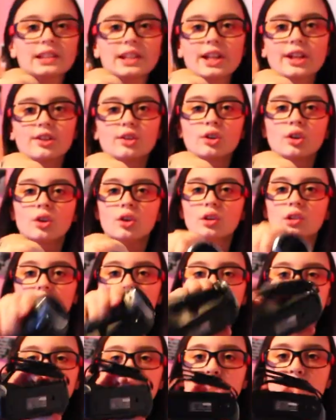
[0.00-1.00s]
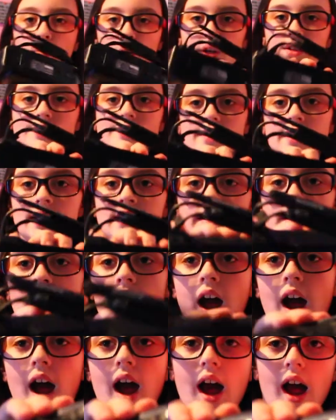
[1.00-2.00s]
little person
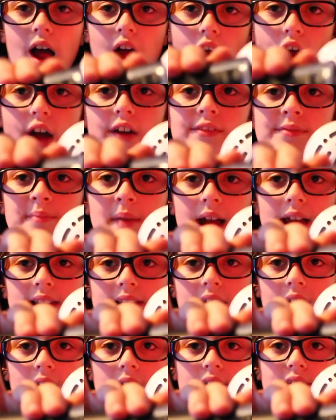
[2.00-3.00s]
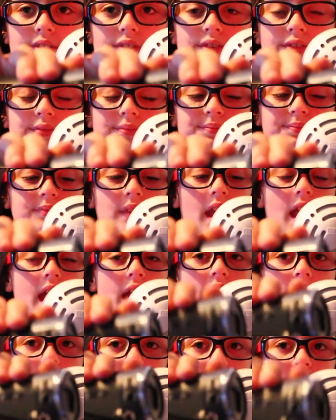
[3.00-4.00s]
of my life.
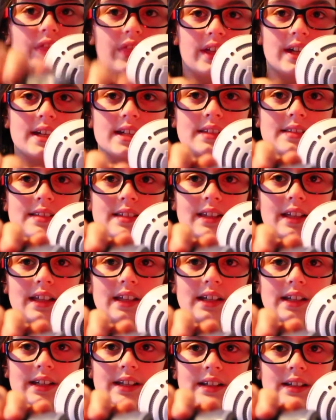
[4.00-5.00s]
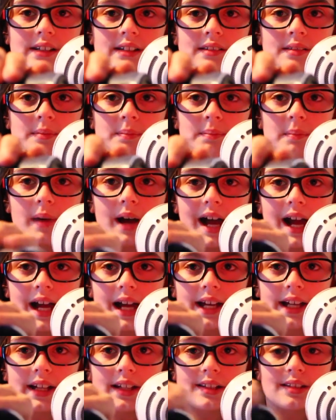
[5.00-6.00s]
This is
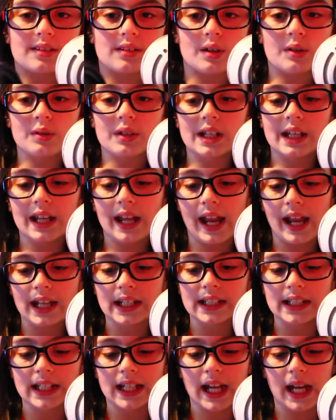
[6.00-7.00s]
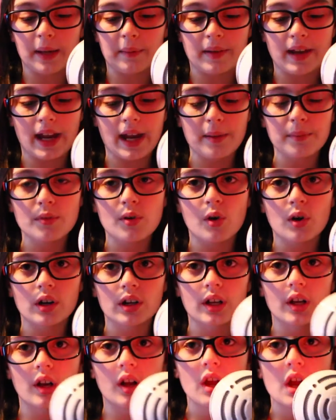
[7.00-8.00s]
my Sony Handycam
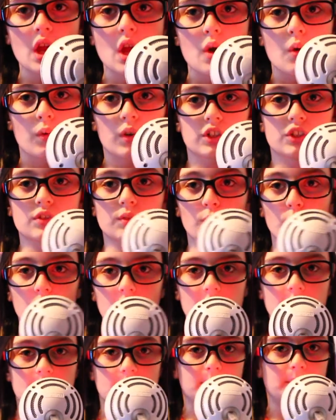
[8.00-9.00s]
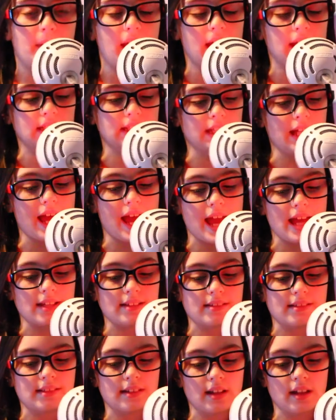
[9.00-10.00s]
camcorder, which was my
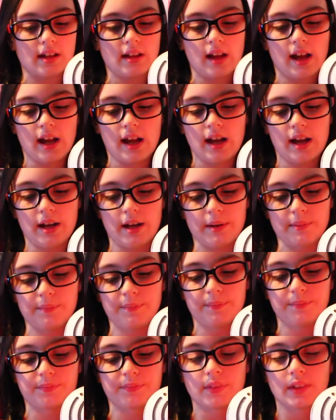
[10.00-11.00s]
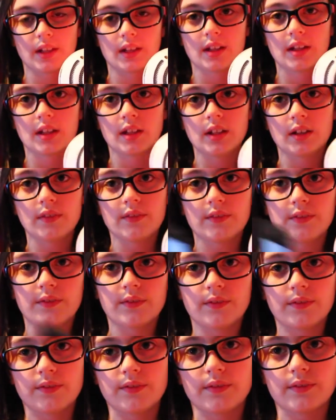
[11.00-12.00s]
last
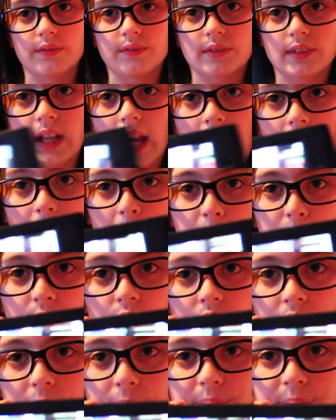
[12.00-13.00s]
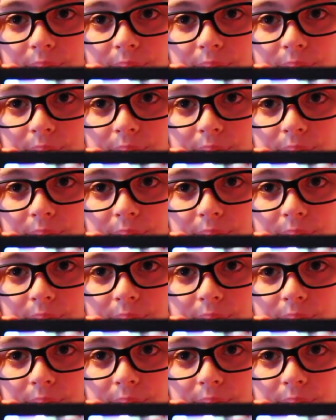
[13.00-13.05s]
camera